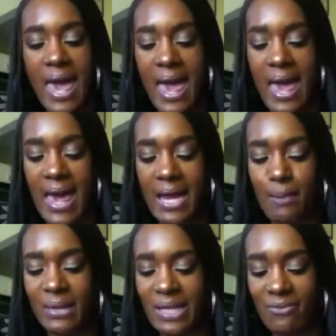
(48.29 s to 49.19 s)
and I
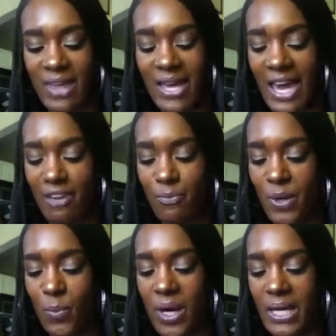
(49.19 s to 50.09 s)
believe they gave
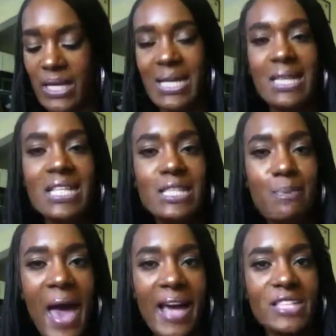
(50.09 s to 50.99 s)
me one in this
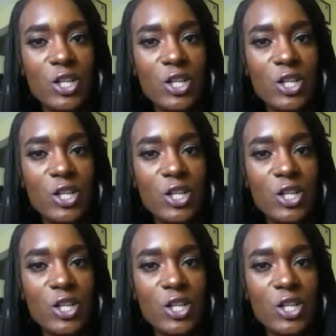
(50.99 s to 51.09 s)
pack,